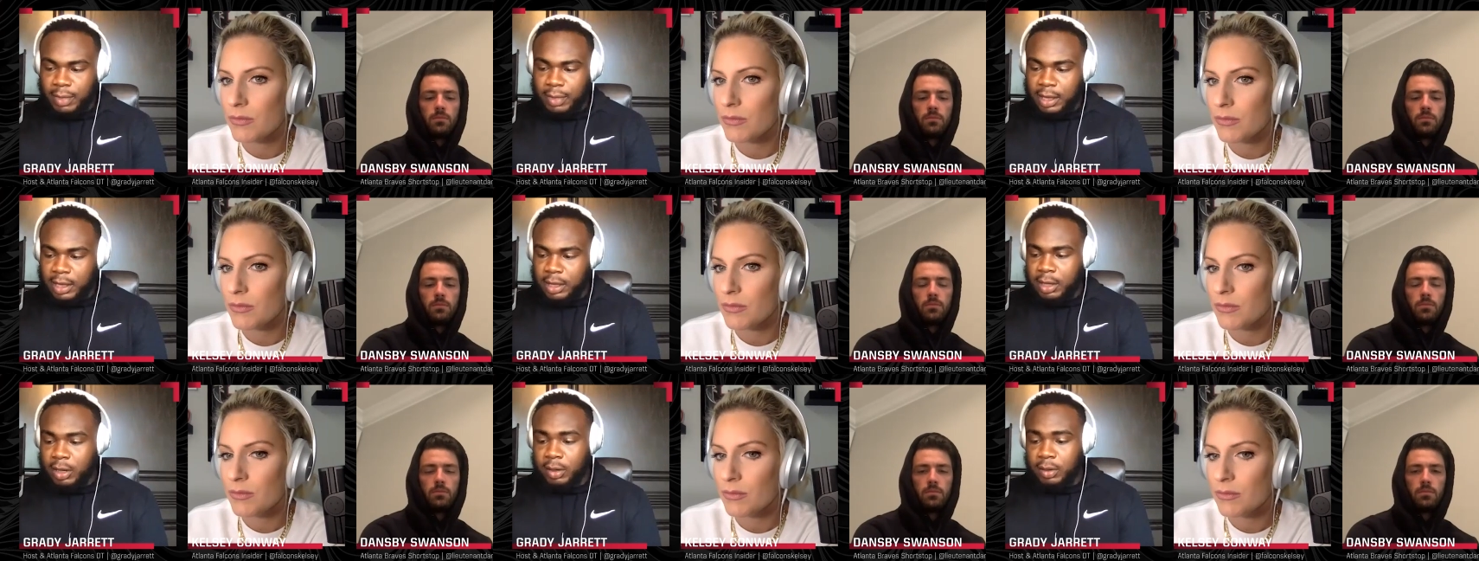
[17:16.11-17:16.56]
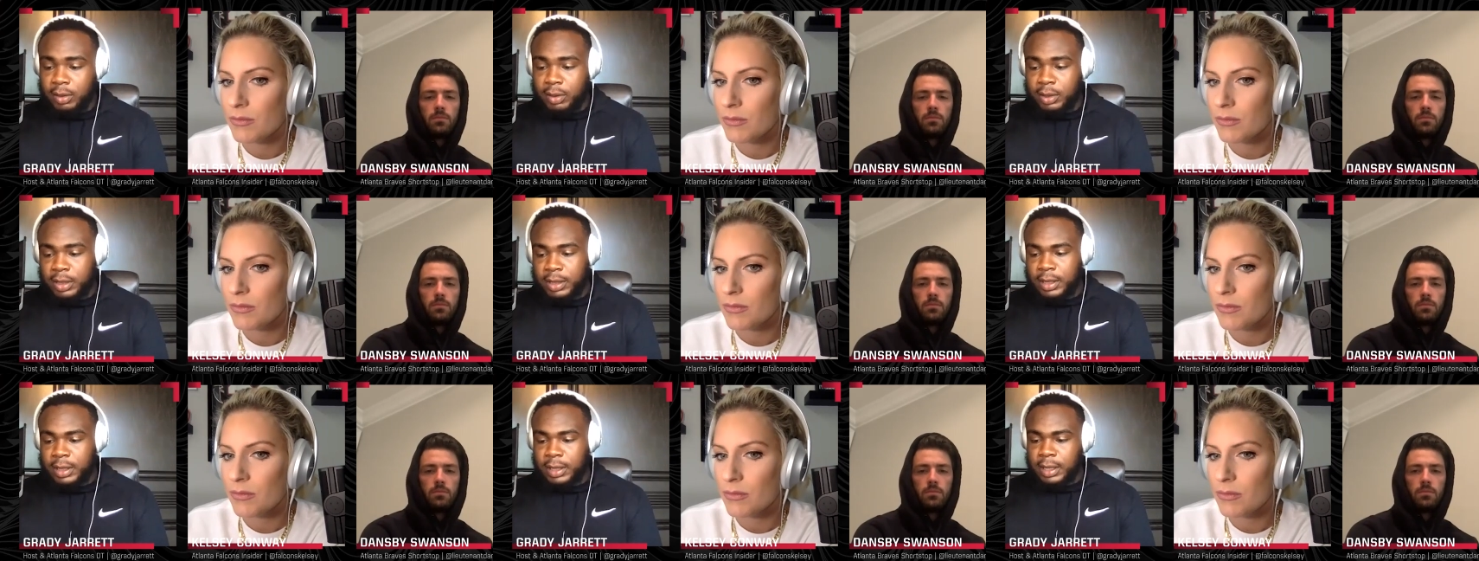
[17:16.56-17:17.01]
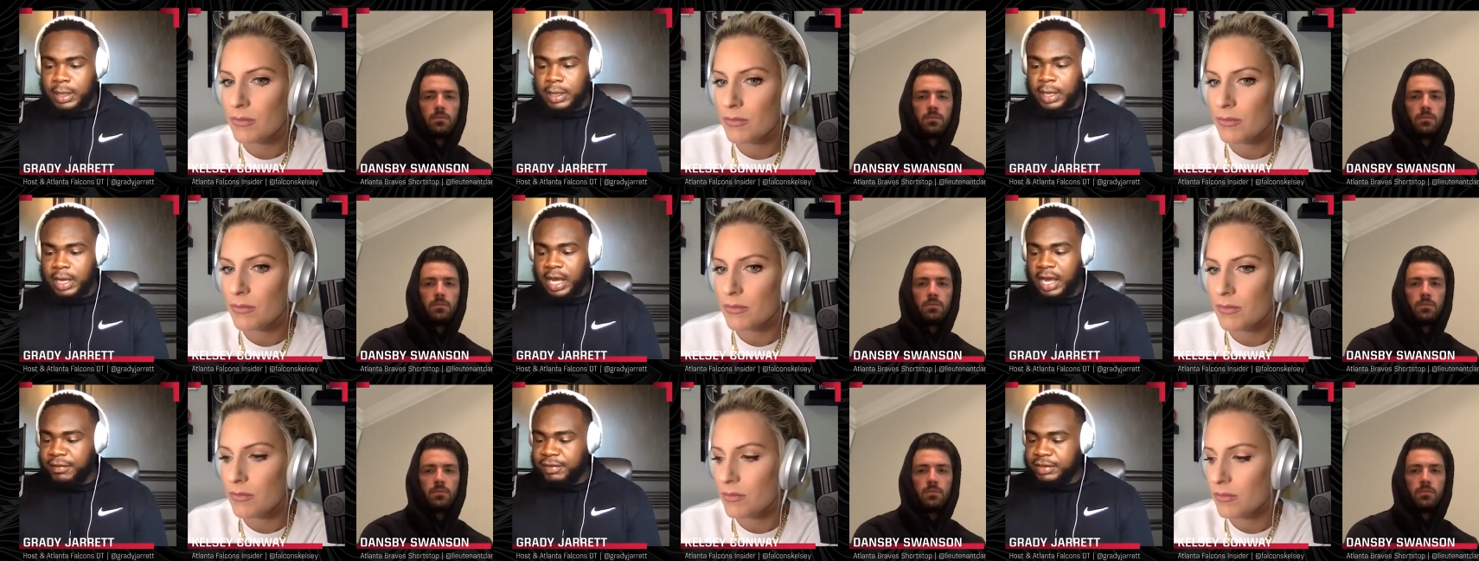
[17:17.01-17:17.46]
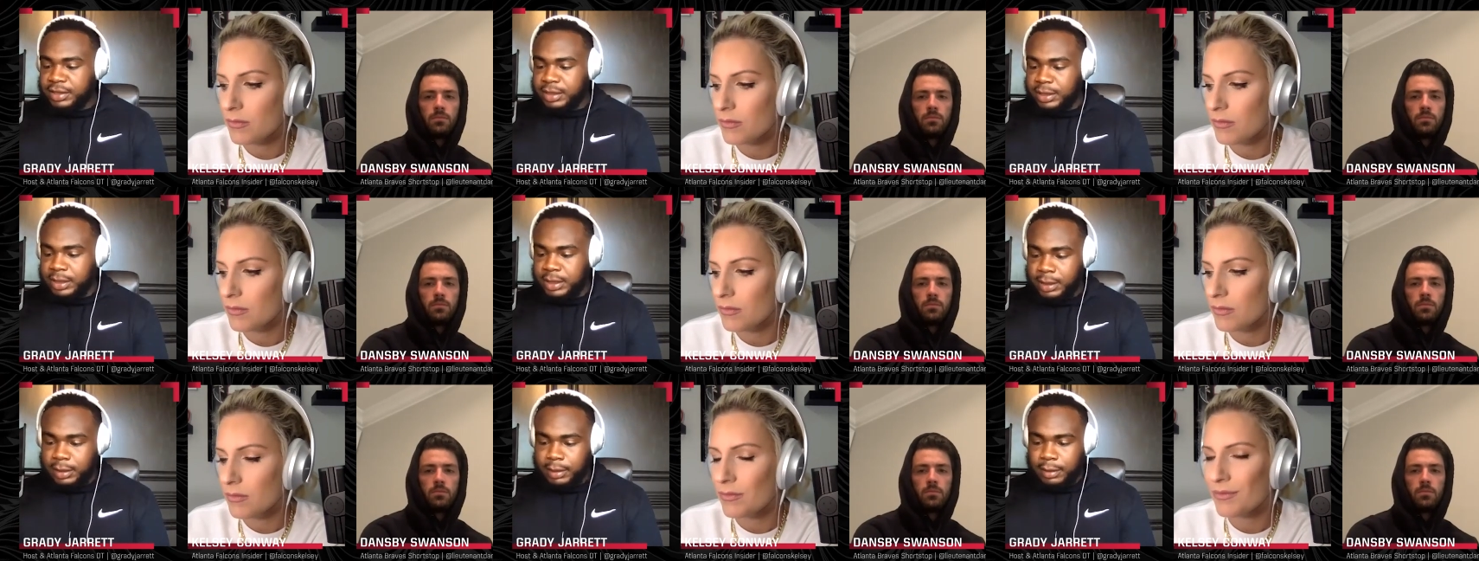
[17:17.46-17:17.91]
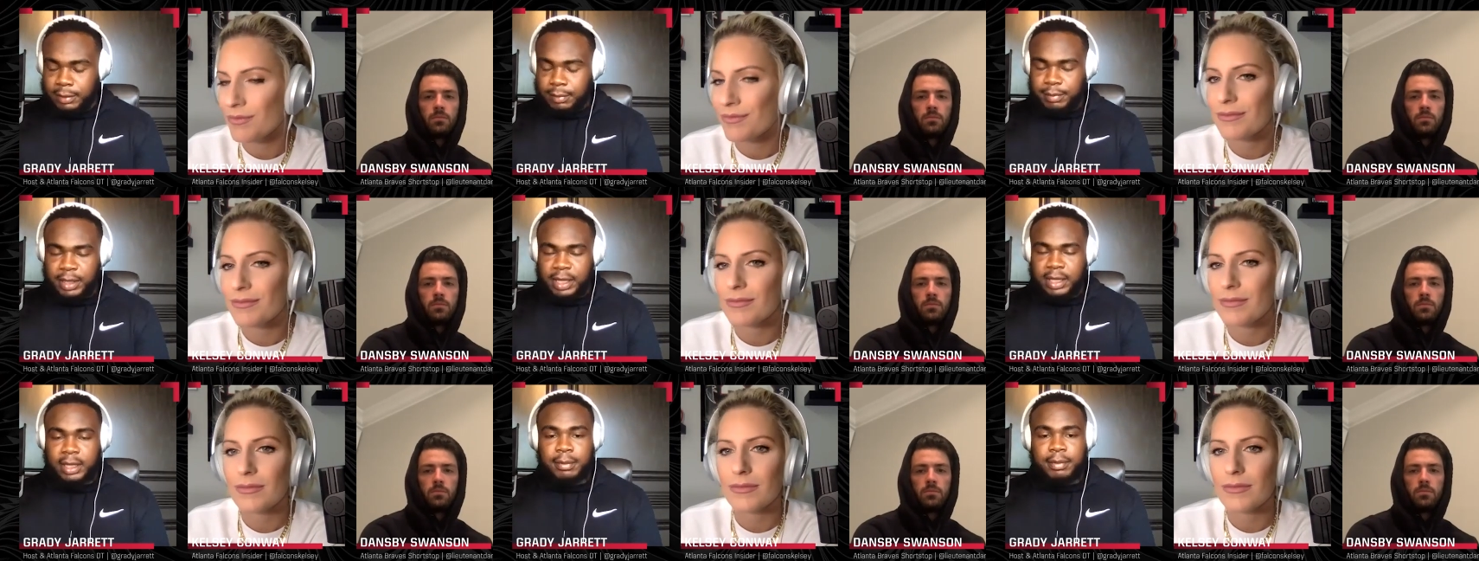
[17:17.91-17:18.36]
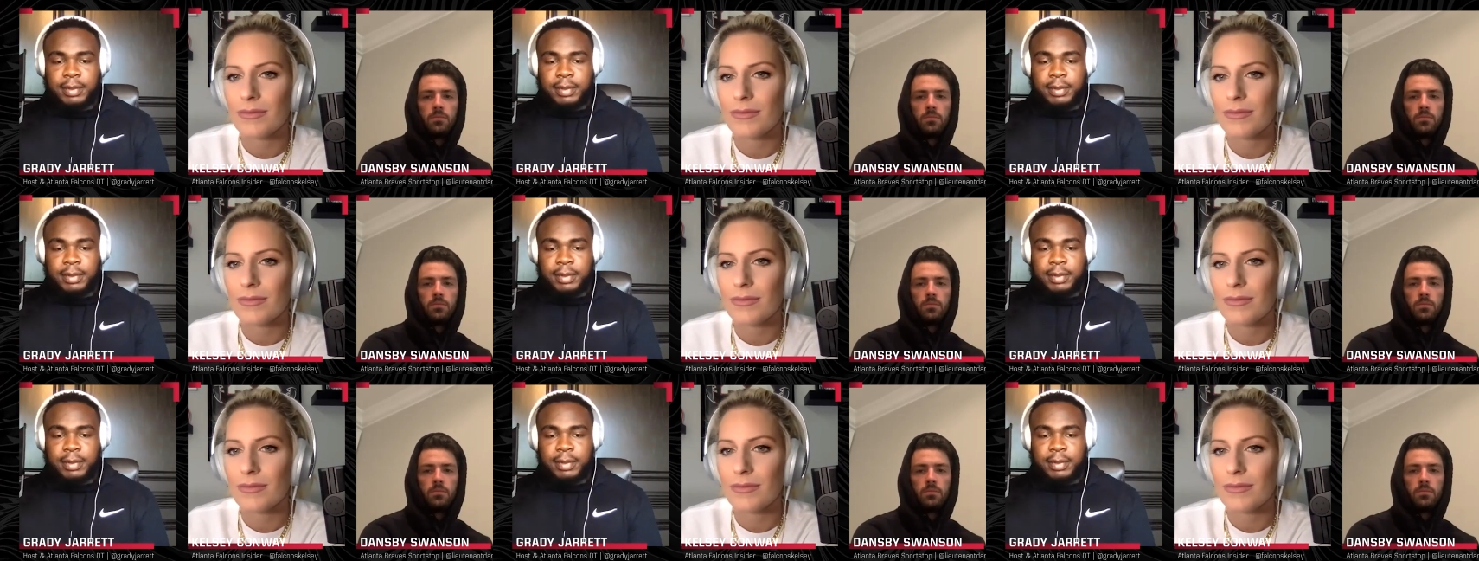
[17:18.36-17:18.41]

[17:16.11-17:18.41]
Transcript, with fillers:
Speaker 1: you know, obviously being the